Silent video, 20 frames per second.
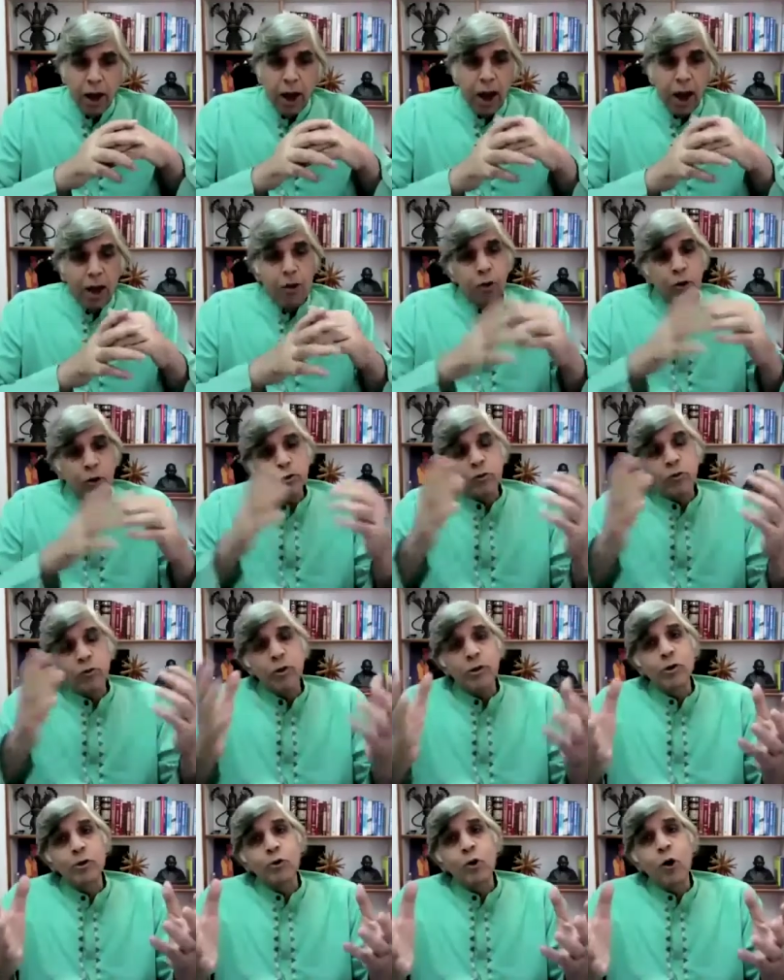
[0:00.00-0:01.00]
I also
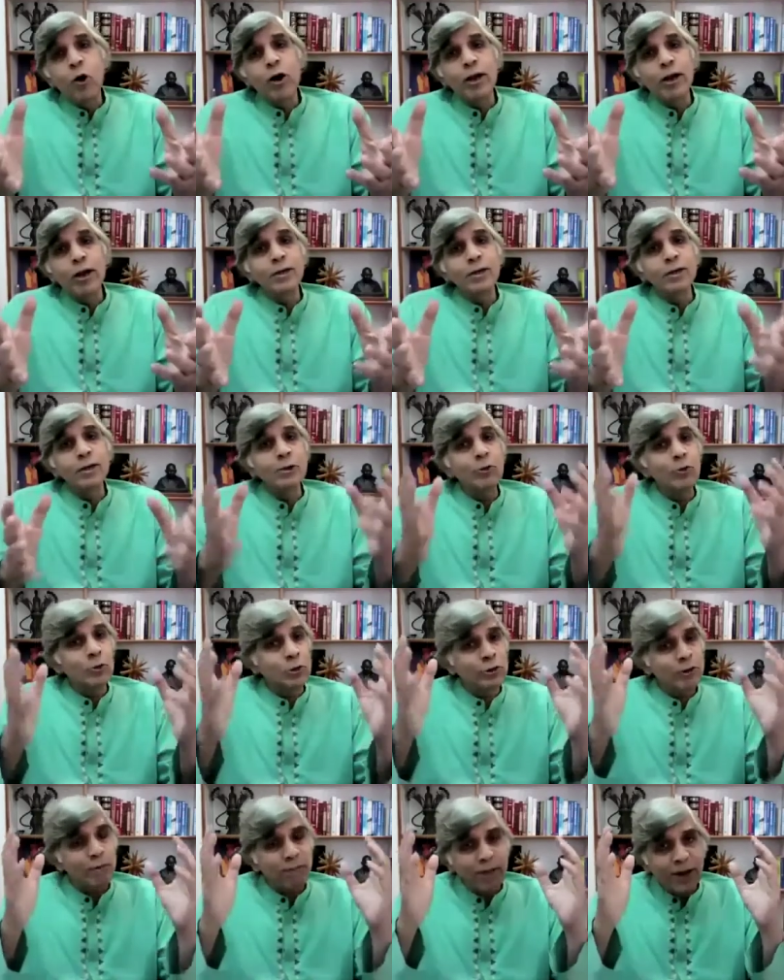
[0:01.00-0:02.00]
want to draw attention to
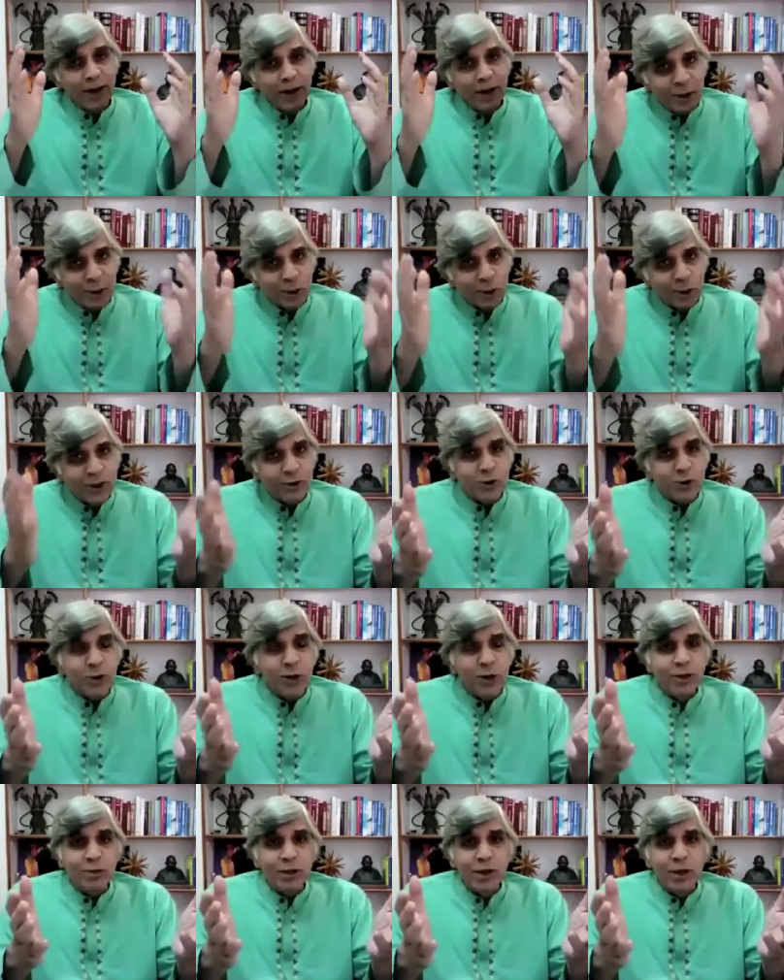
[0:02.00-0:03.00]
some very
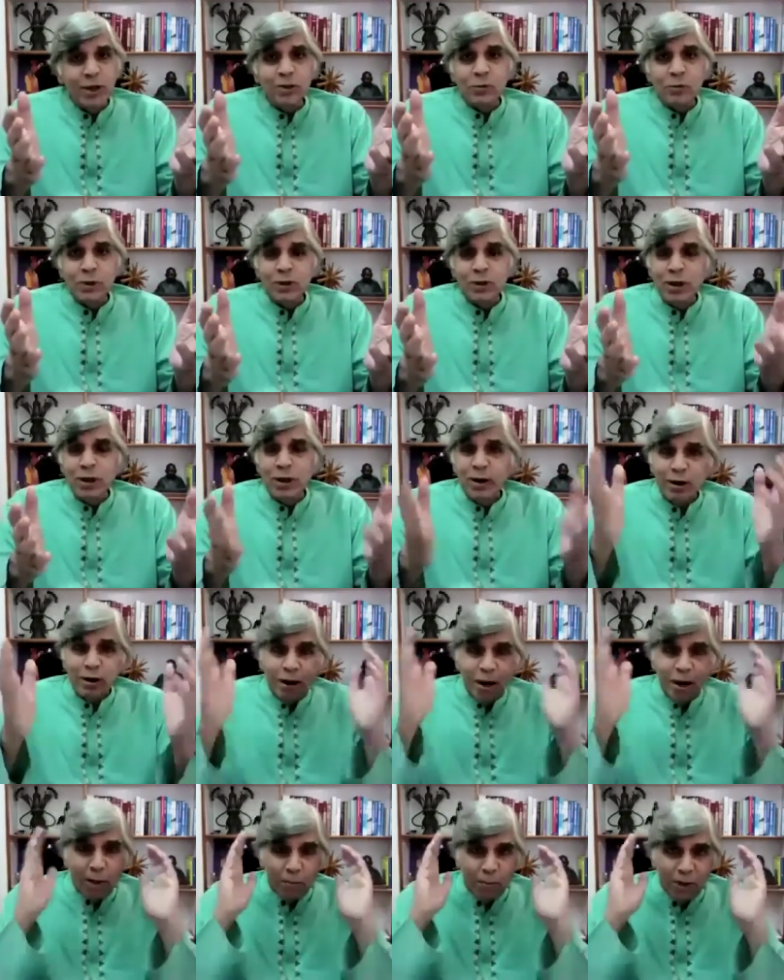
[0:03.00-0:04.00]
interesting things which
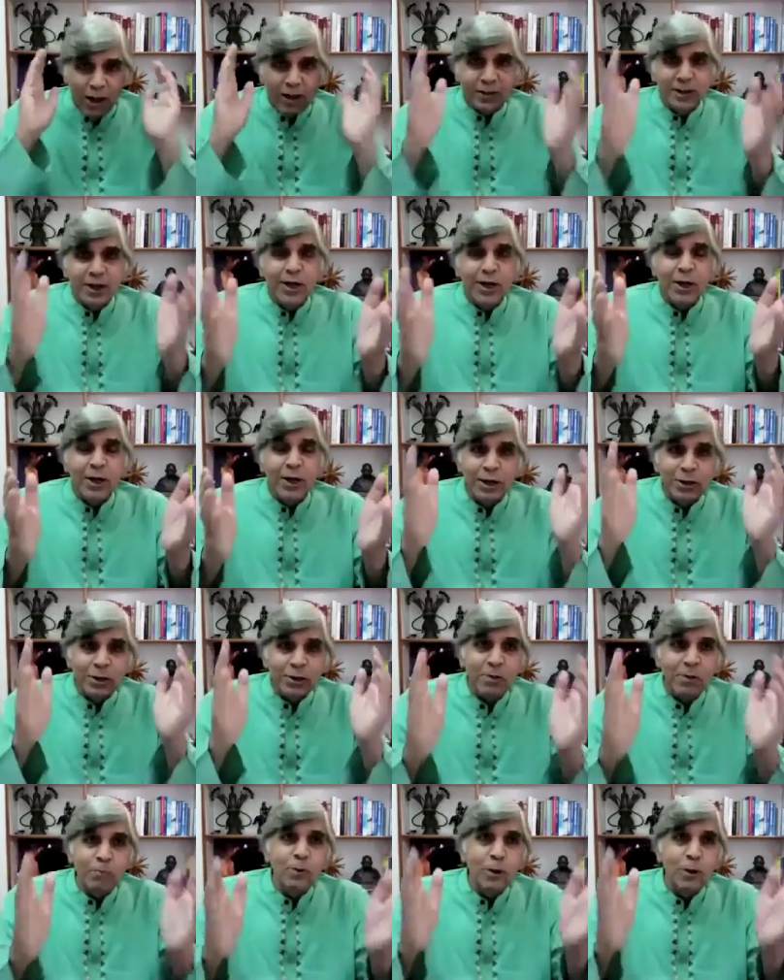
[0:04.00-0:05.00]
are amazingly
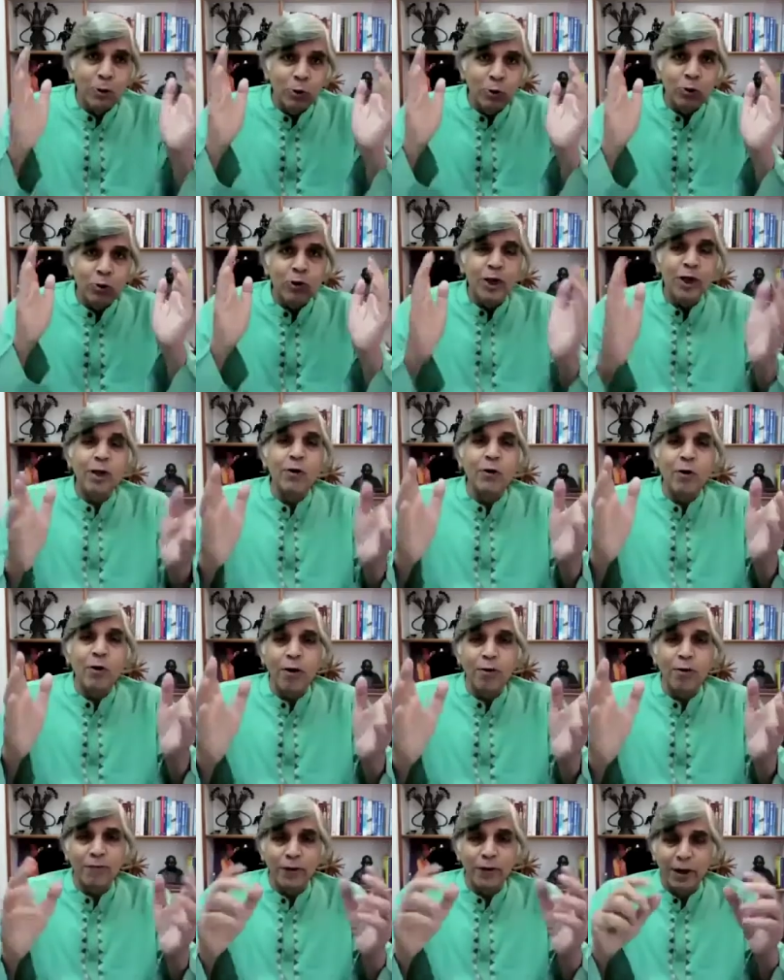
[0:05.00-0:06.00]
simple to think
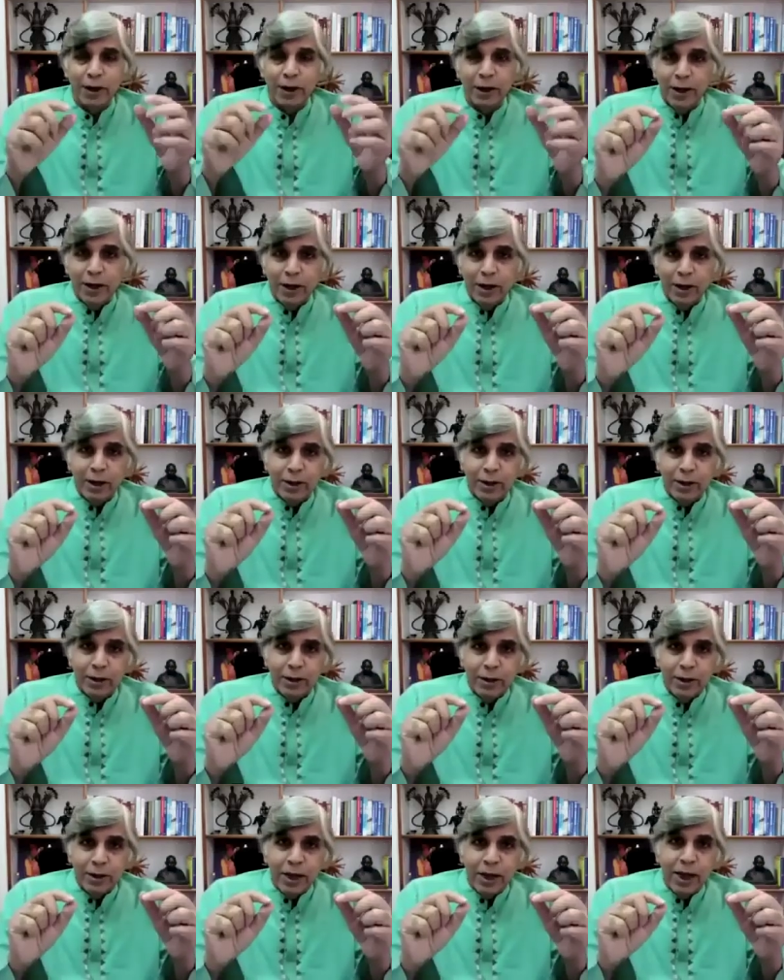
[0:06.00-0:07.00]
of.
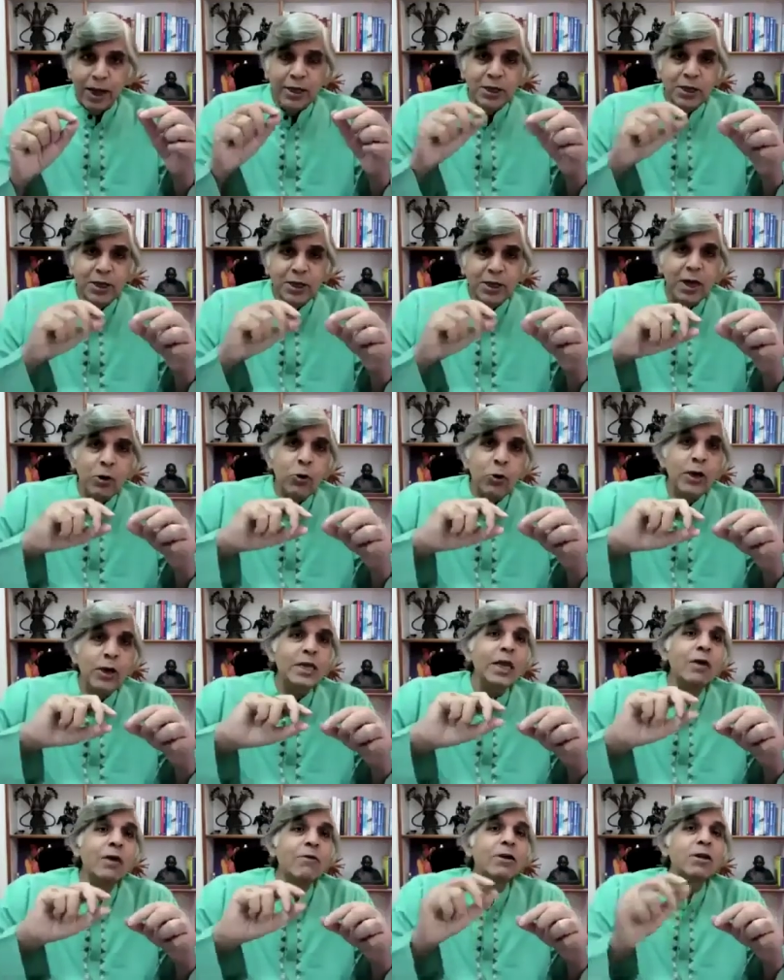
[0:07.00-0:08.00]
The
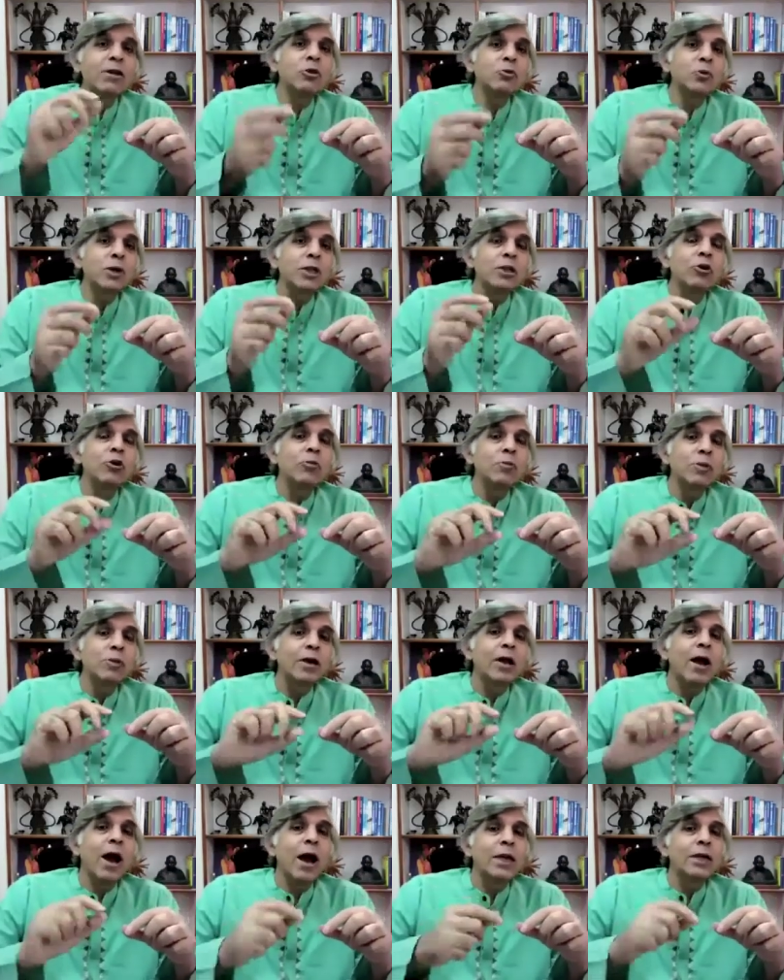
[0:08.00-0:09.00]
ingenuity with
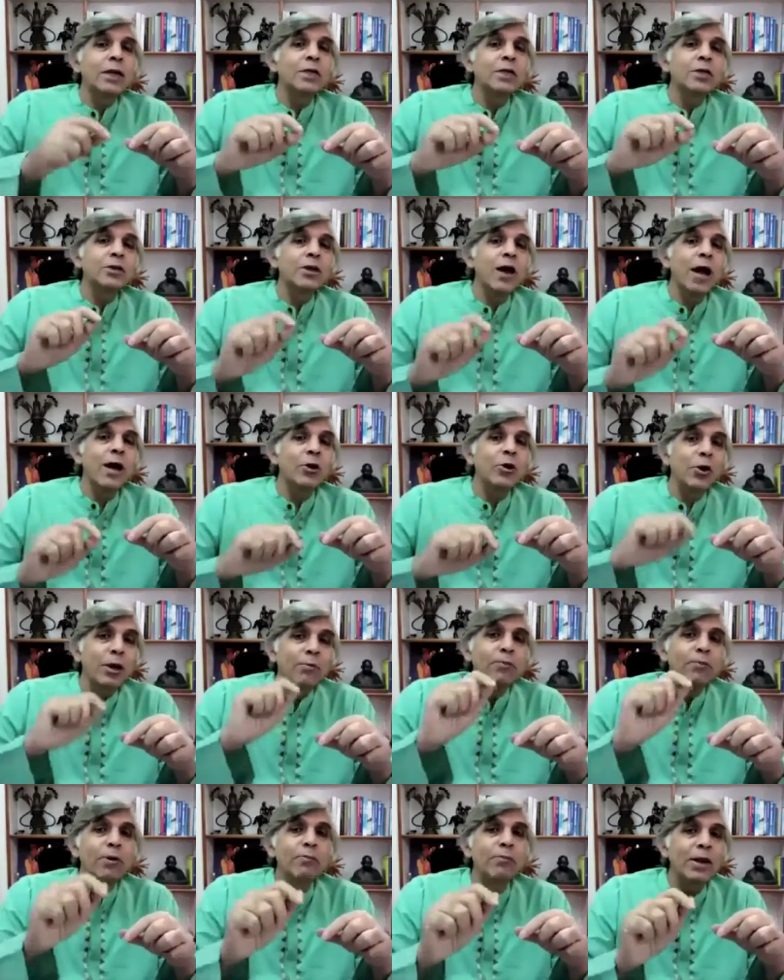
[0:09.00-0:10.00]
humankind is trying to
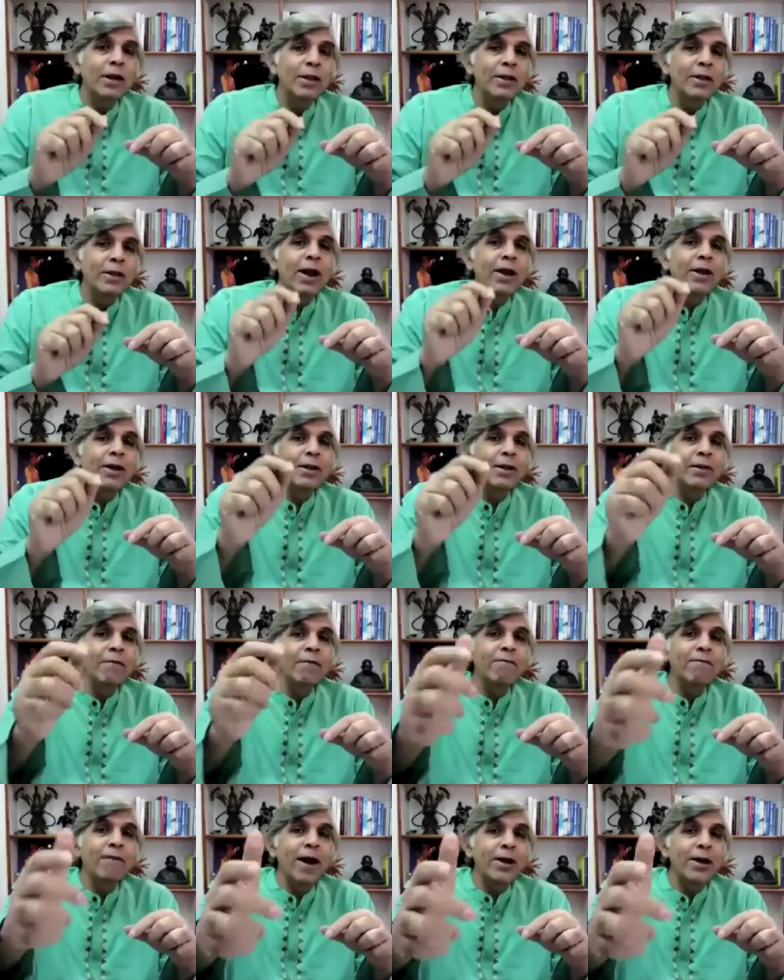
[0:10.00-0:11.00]
implement that in
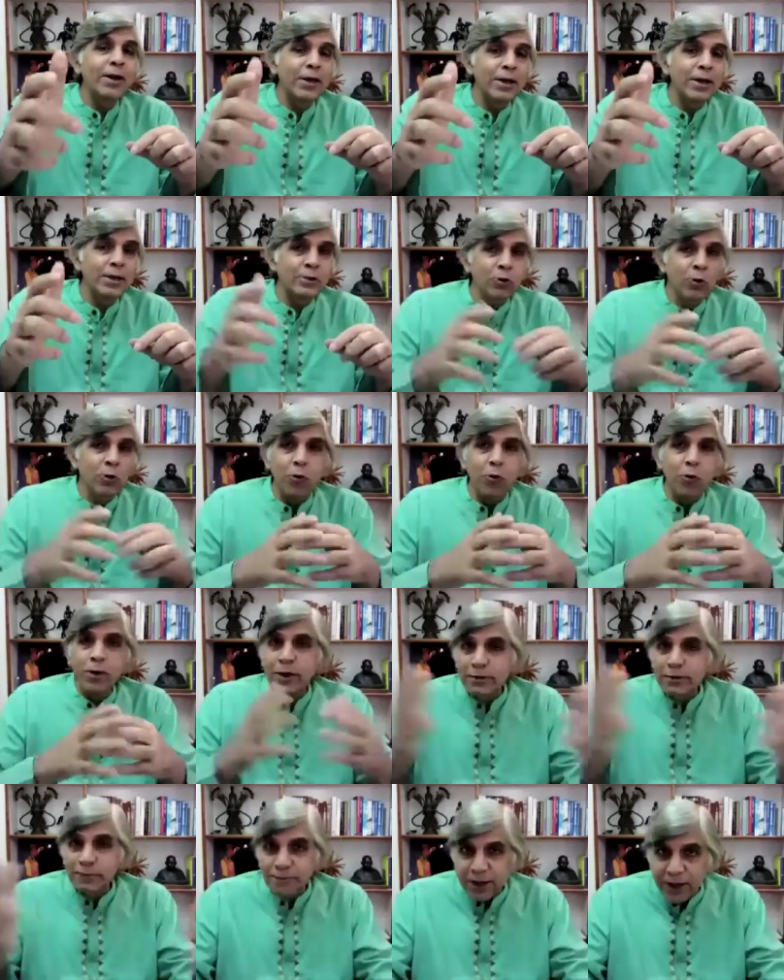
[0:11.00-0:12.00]
the fight against COVID
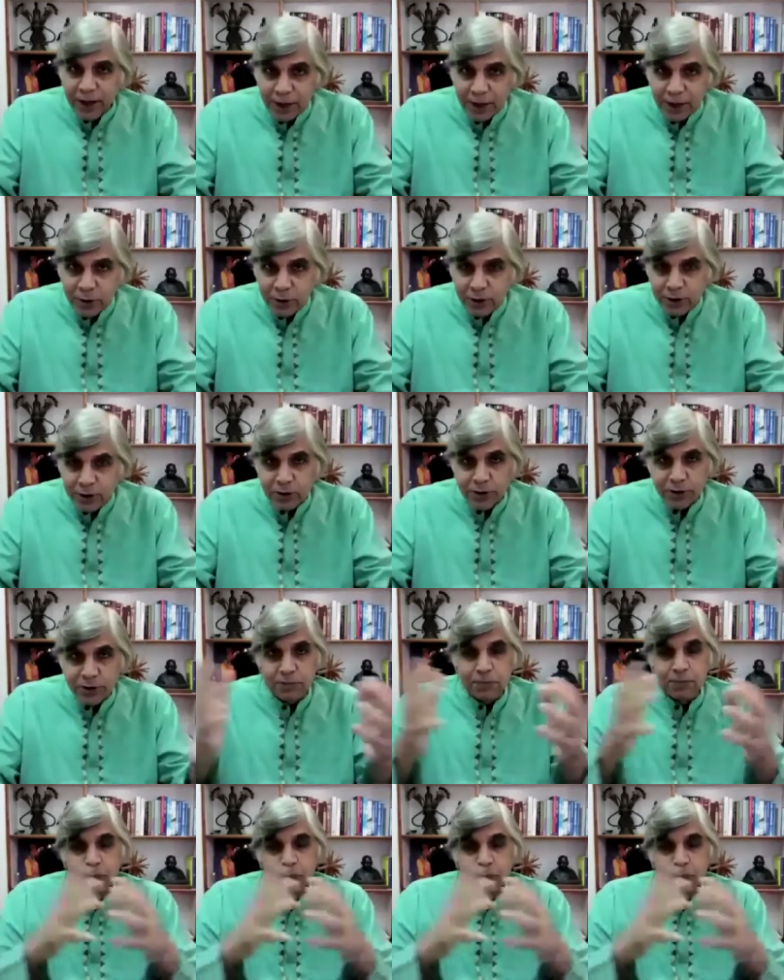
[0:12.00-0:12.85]
is very interesting.